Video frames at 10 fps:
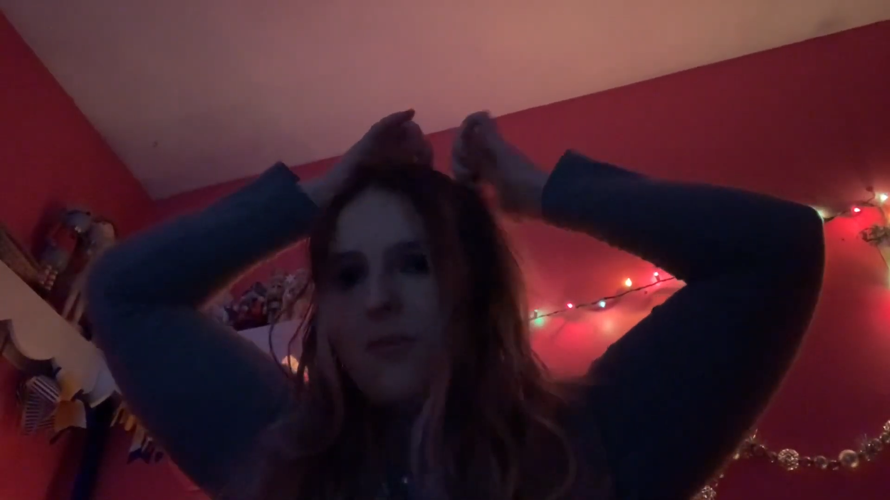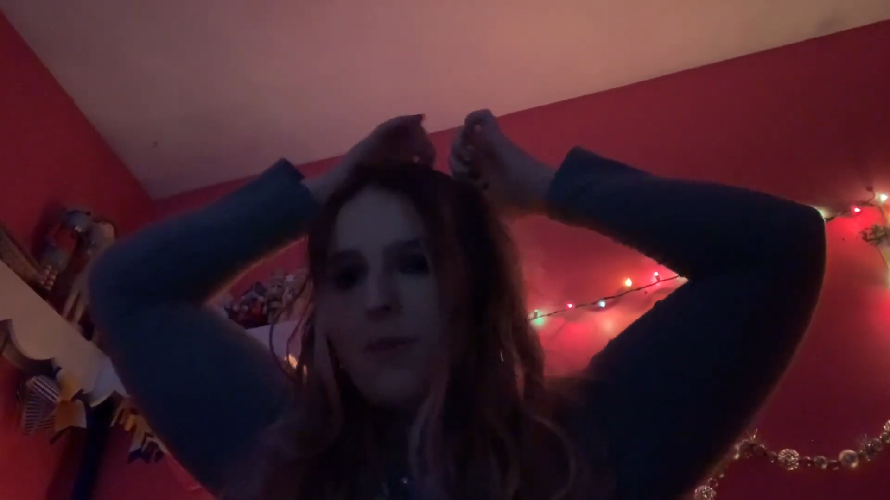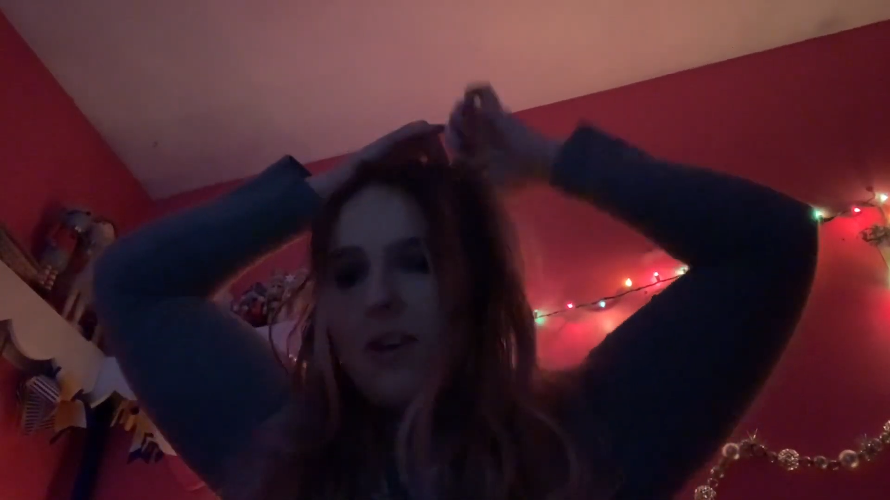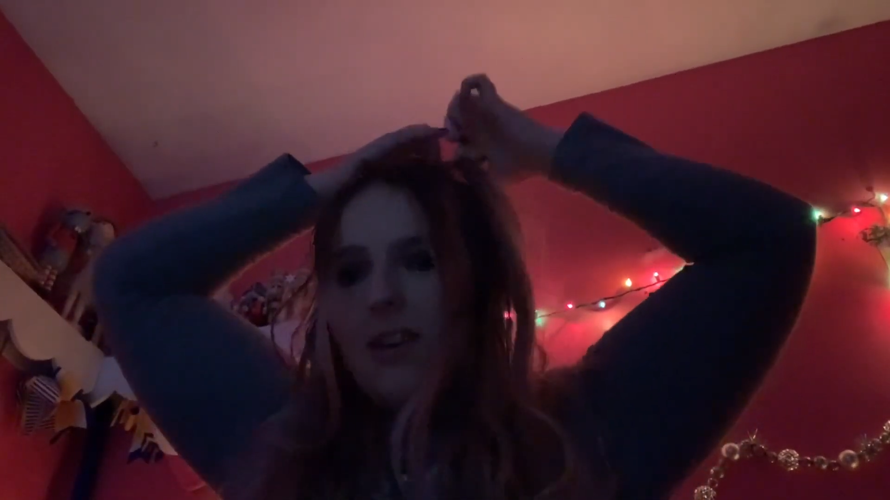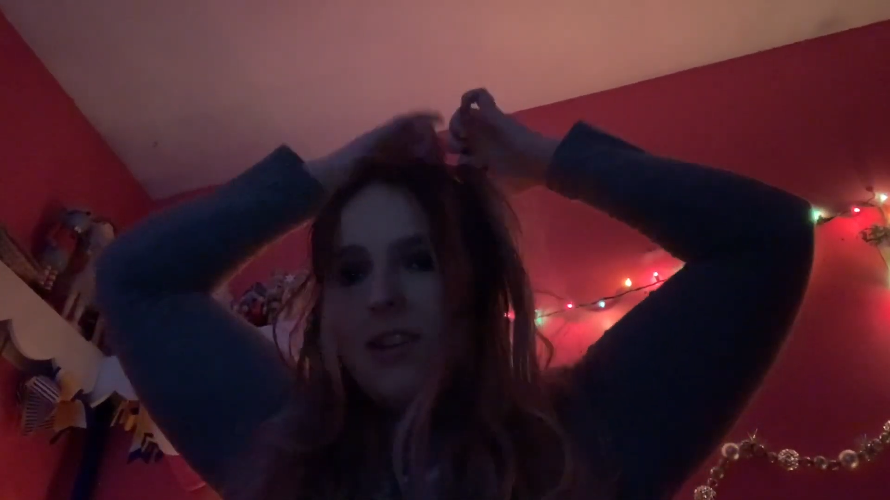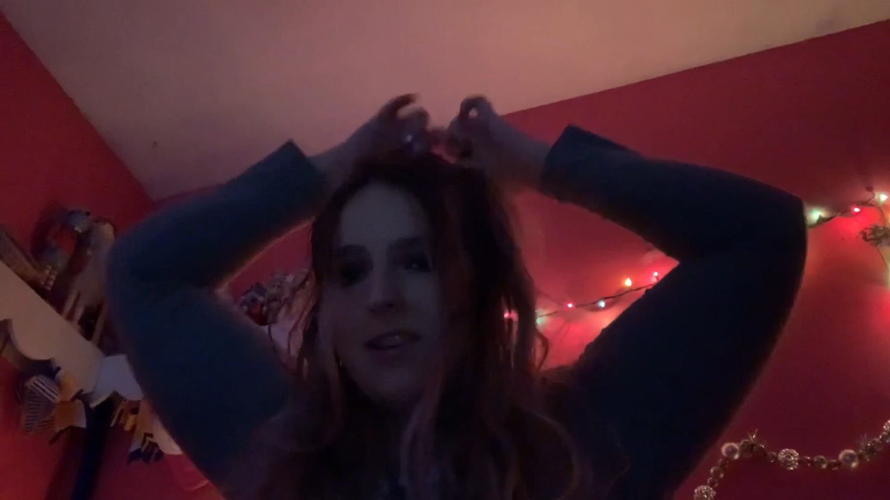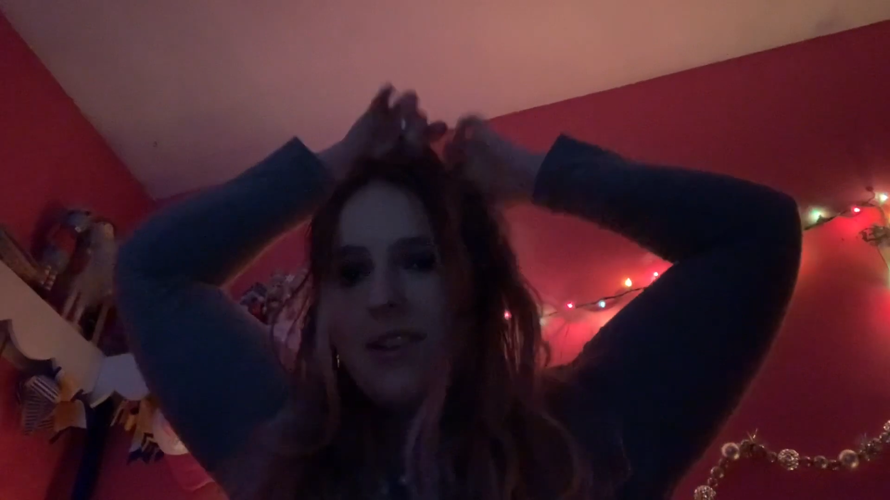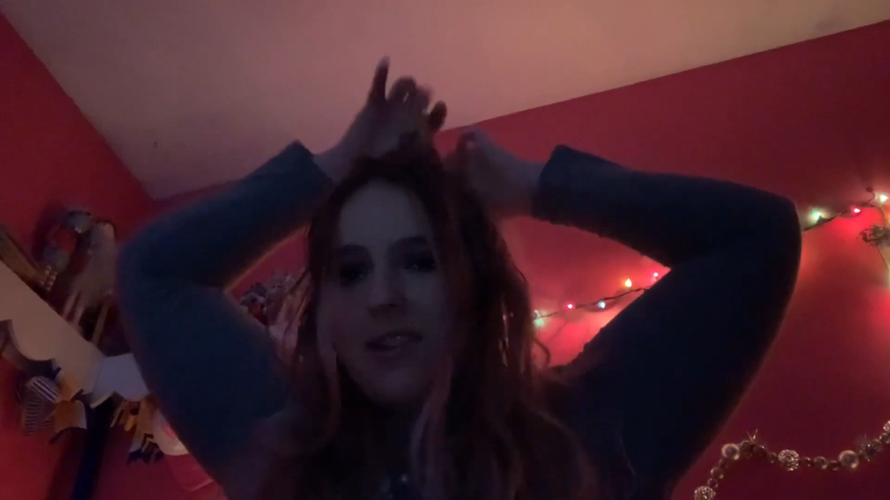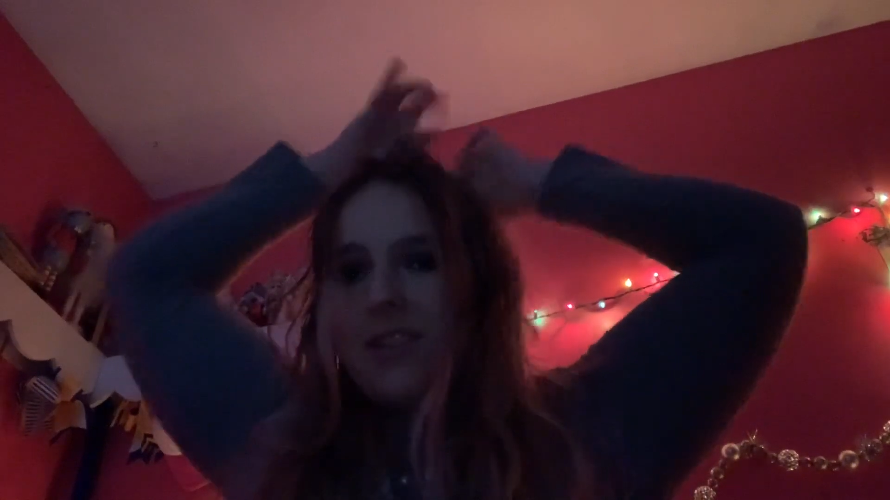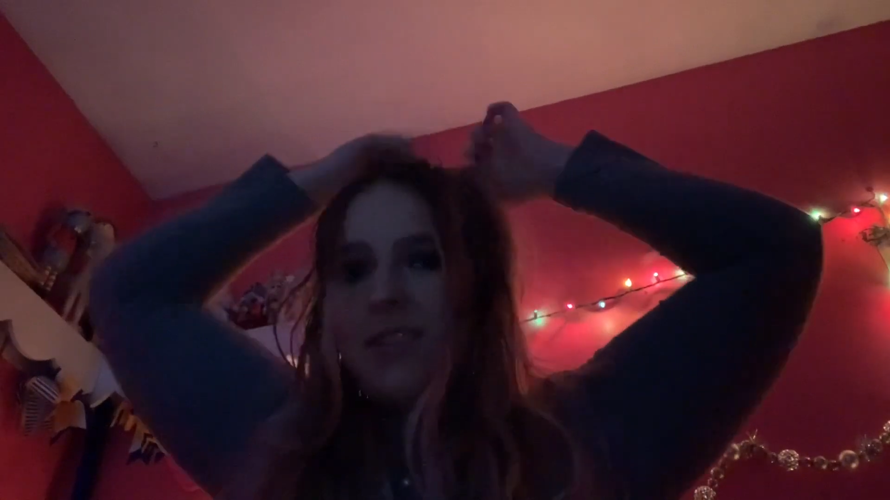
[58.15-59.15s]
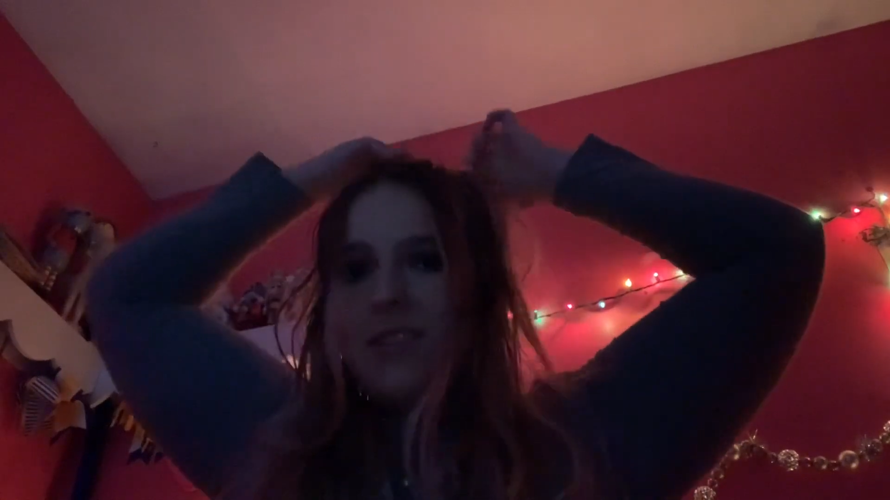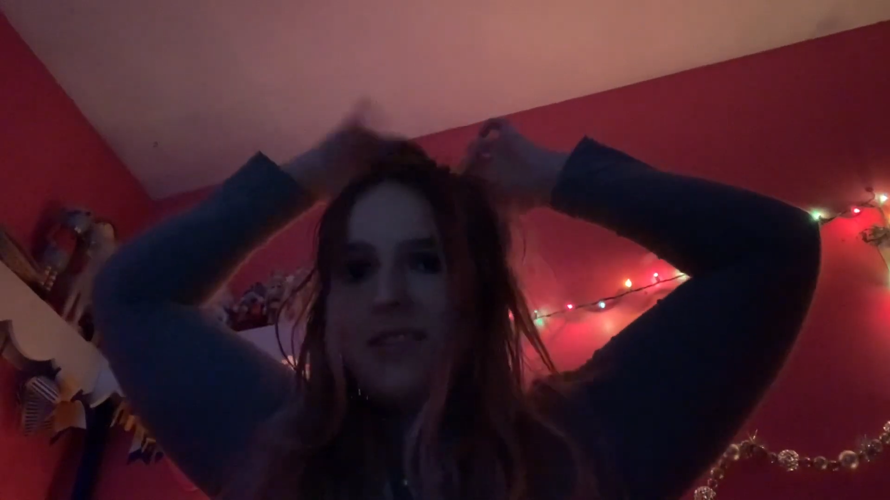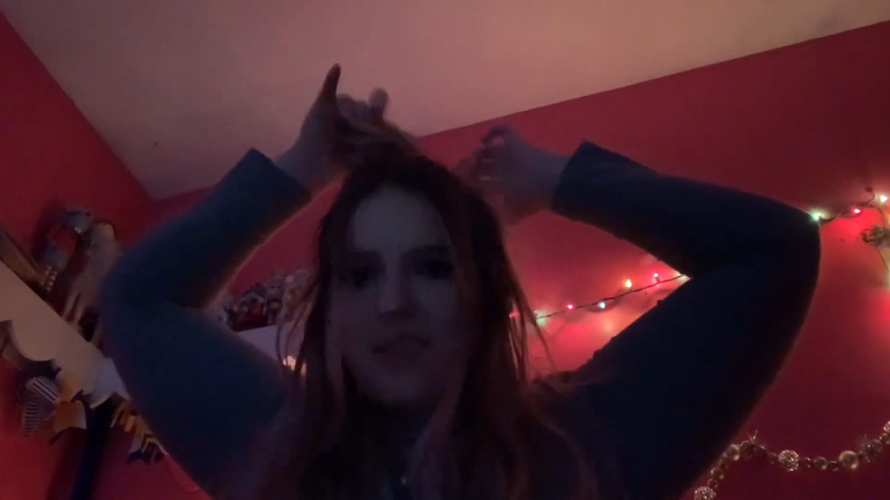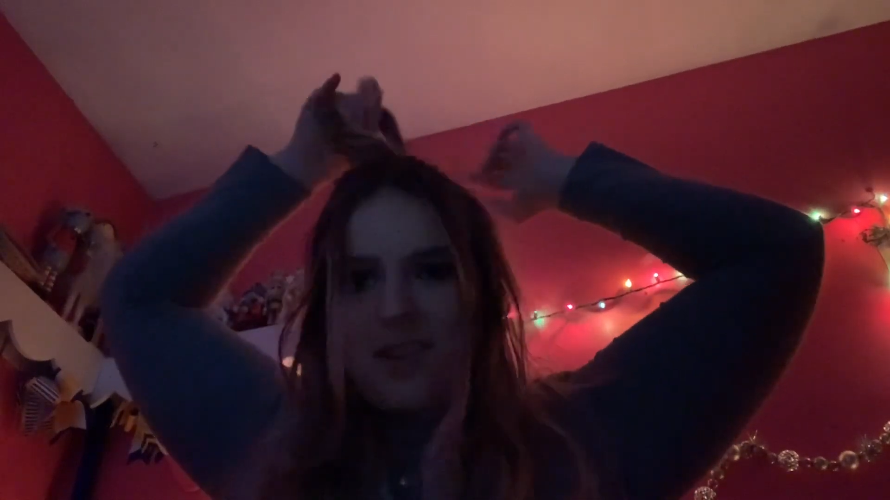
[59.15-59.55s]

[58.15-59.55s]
because